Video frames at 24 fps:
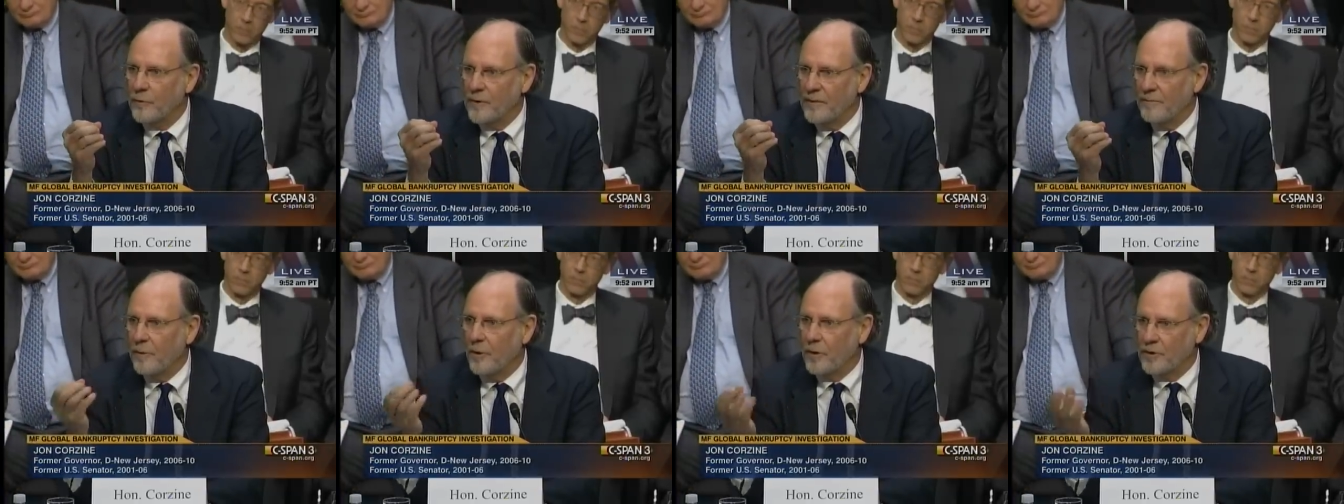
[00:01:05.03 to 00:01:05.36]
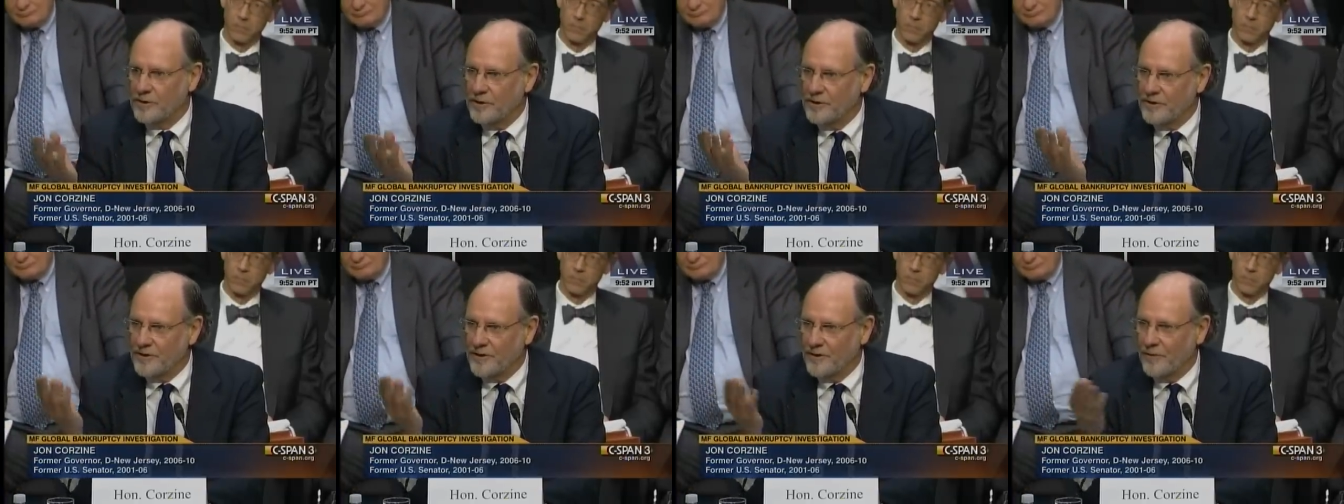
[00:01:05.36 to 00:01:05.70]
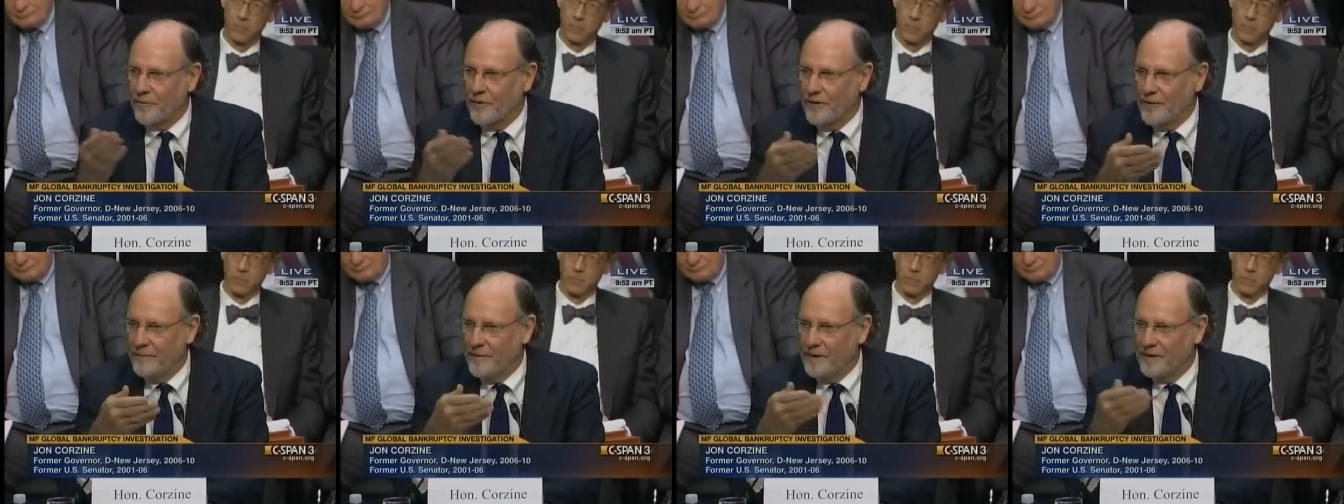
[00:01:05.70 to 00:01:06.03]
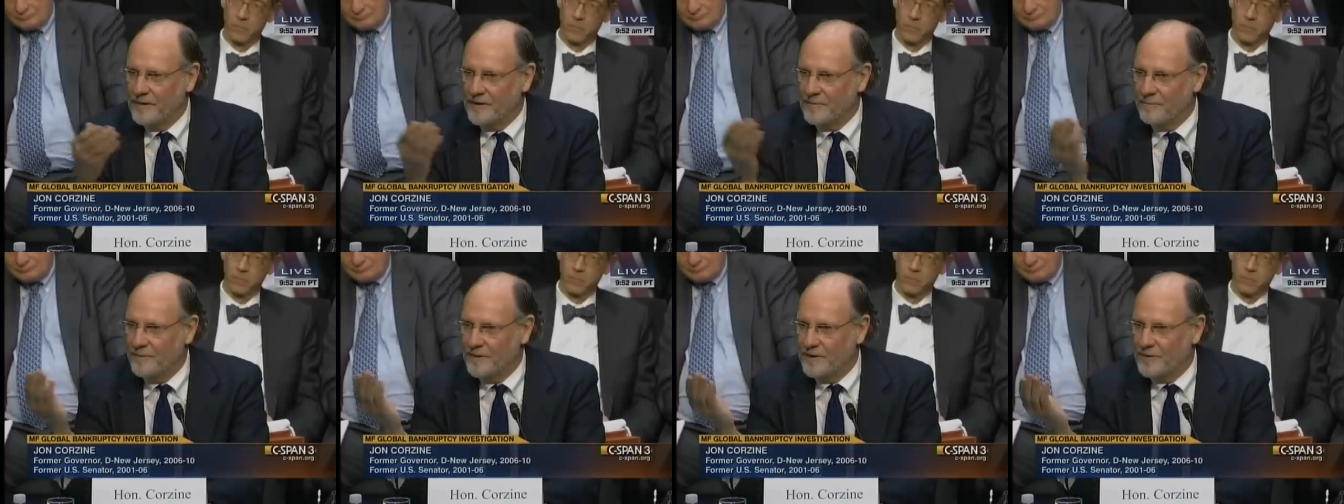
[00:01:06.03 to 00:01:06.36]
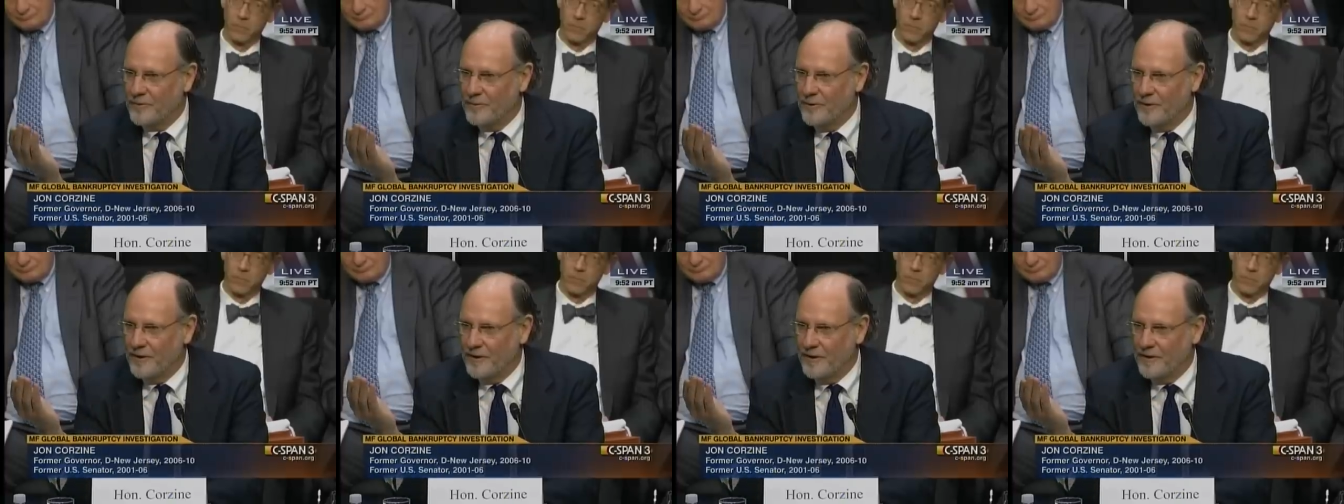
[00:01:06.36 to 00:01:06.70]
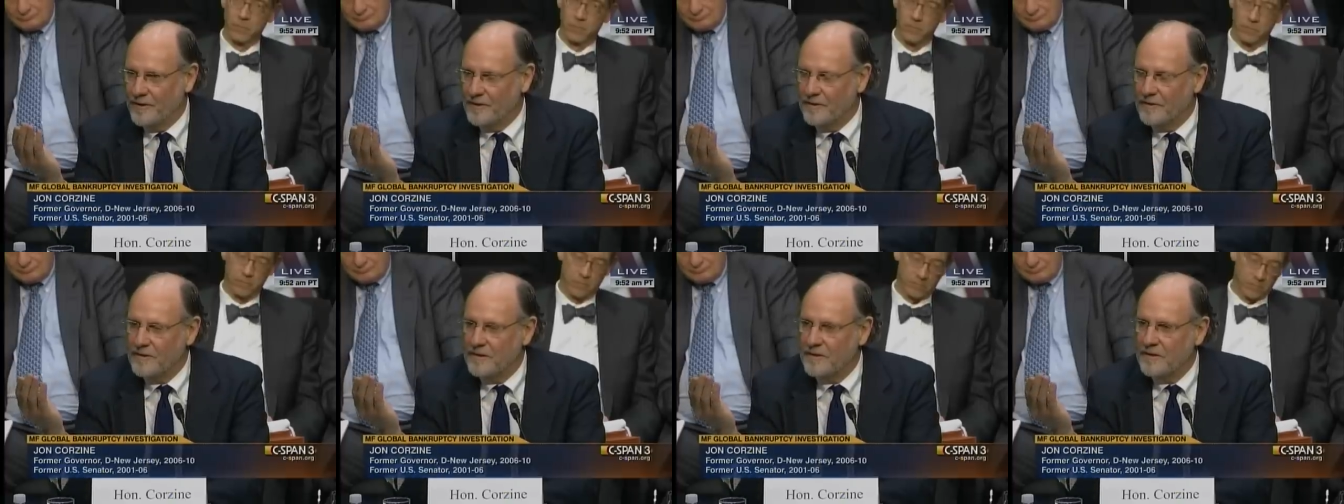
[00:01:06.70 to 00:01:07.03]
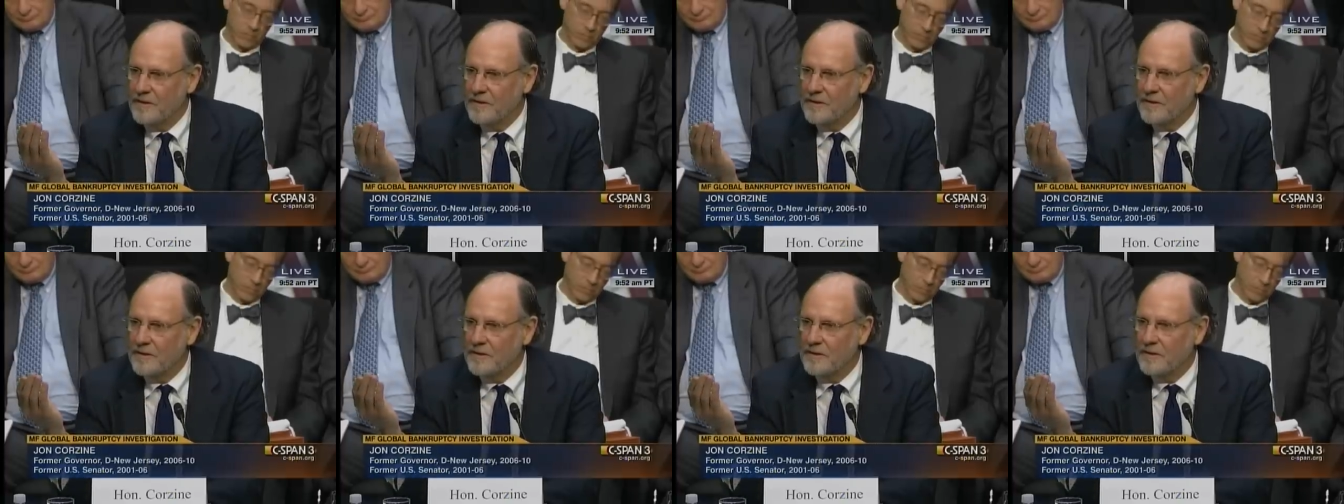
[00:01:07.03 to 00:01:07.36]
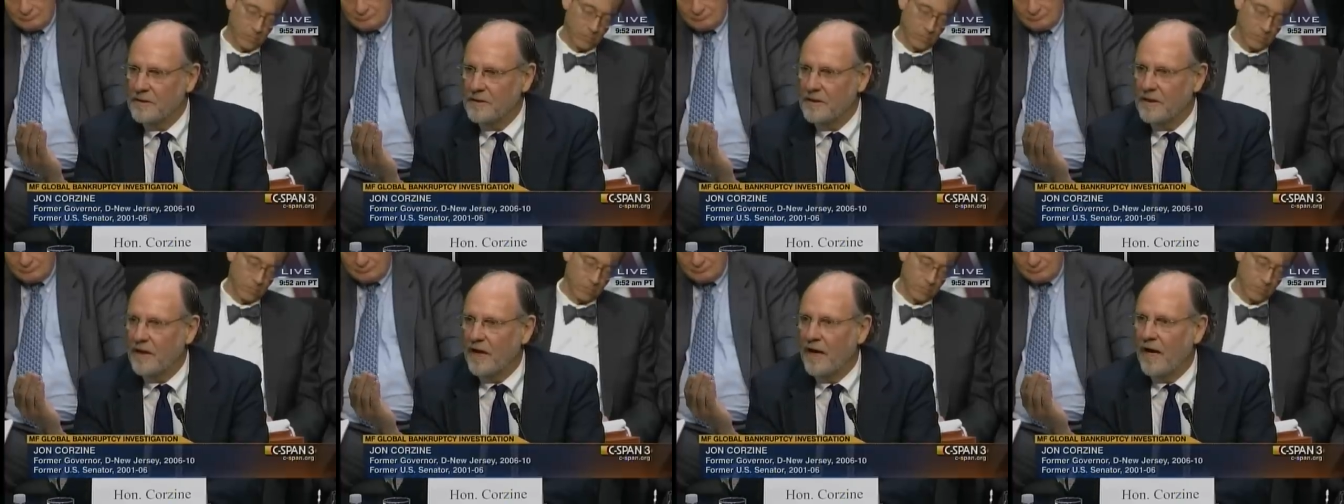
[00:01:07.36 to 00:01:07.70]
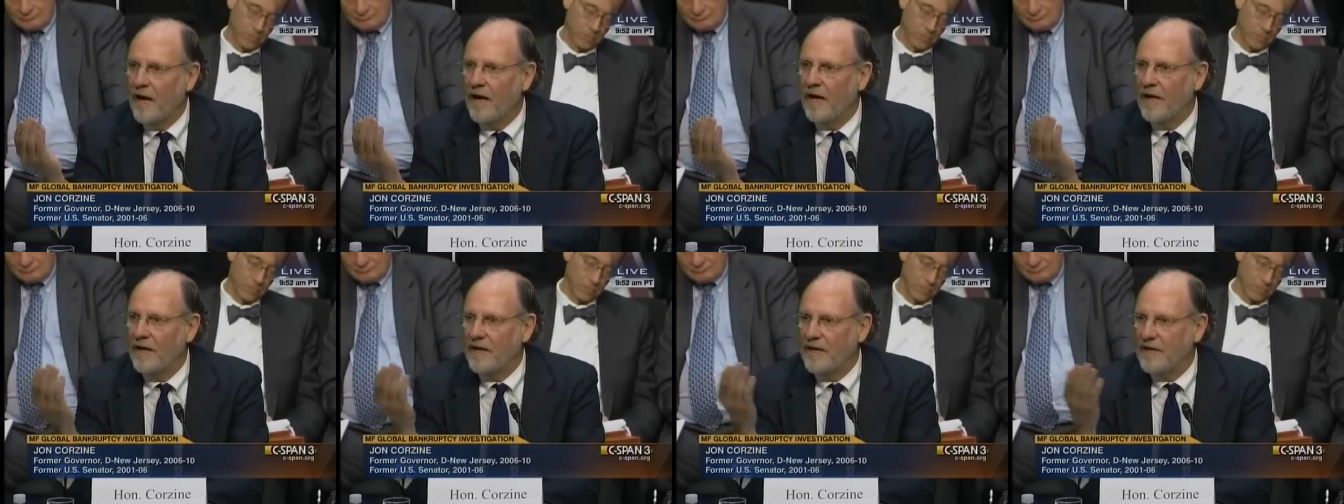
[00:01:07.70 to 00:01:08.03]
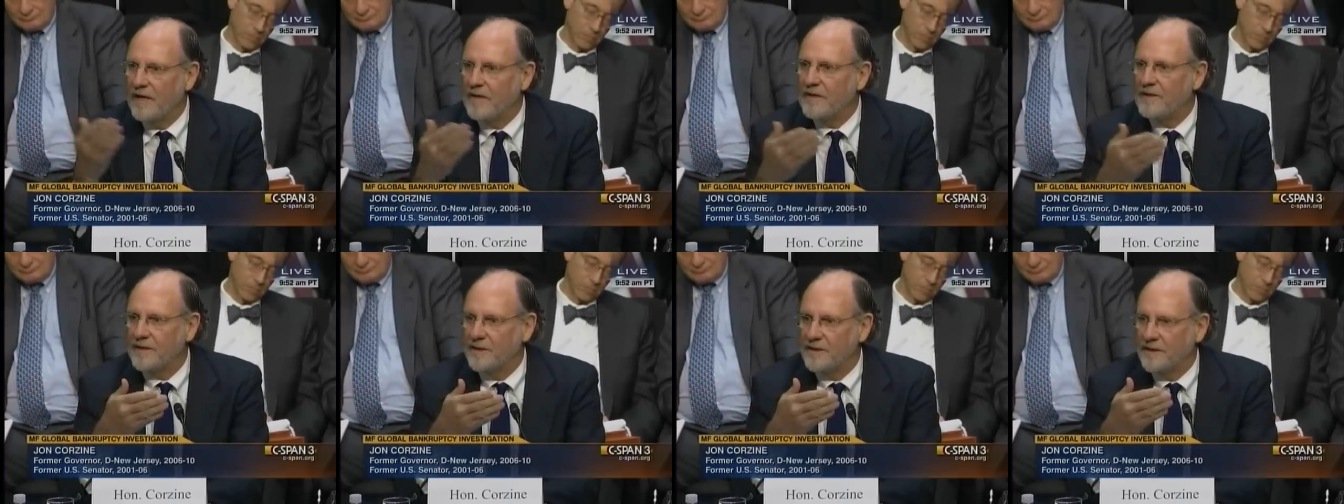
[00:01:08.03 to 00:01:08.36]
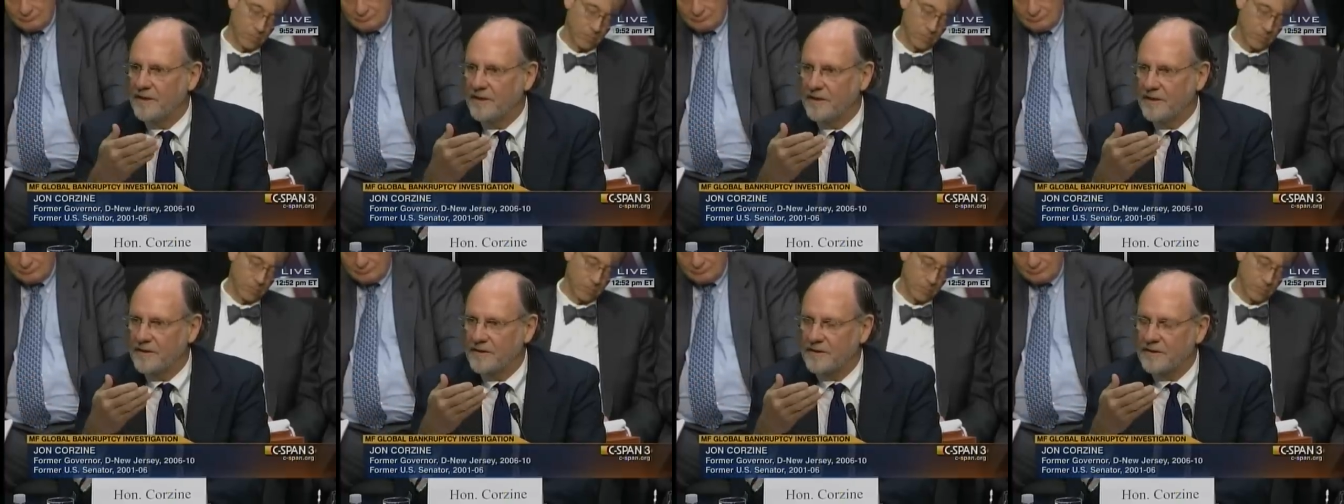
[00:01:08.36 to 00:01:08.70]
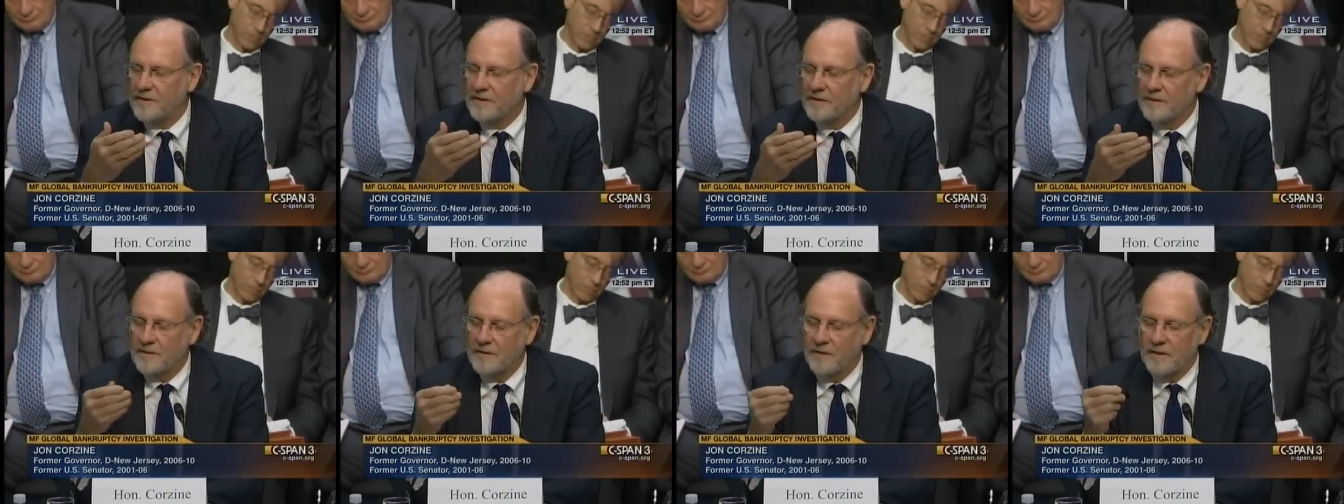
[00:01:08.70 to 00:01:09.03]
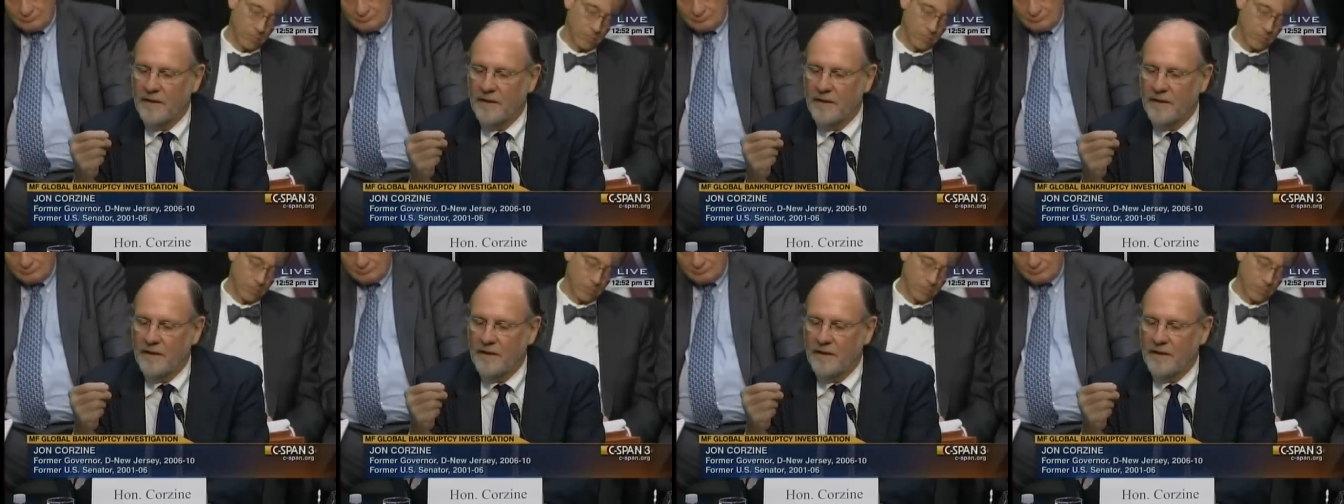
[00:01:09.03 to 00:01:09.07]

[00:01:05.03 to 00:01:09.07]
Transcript: repurchase agreements between uh, entities.